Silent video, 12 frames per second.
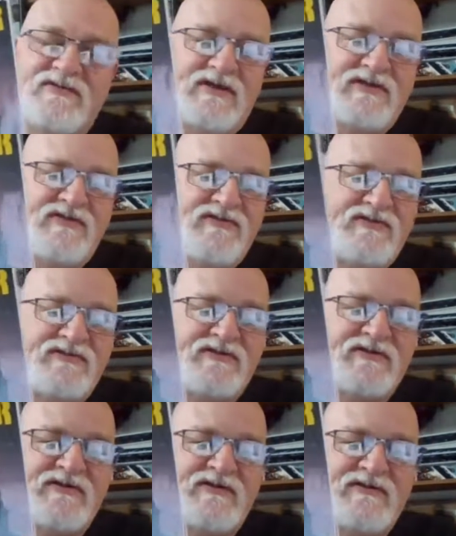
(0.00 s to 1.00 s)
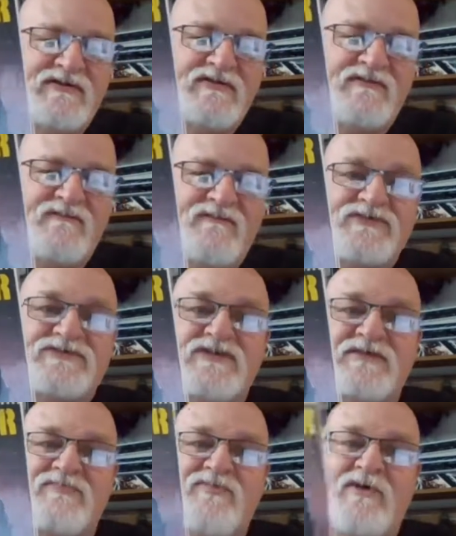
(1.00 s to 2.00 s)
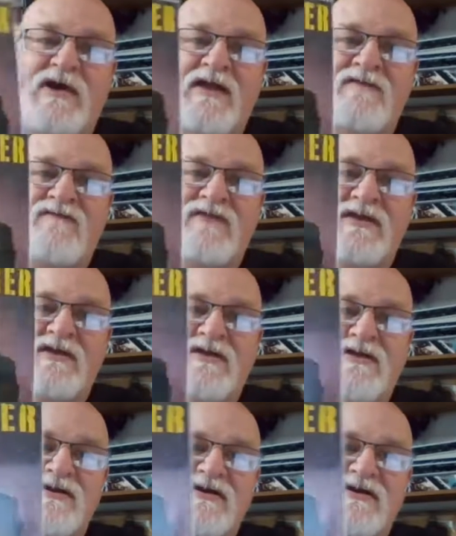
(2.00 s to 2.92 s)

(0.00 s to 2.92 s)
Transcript: I know that the first for Ivy,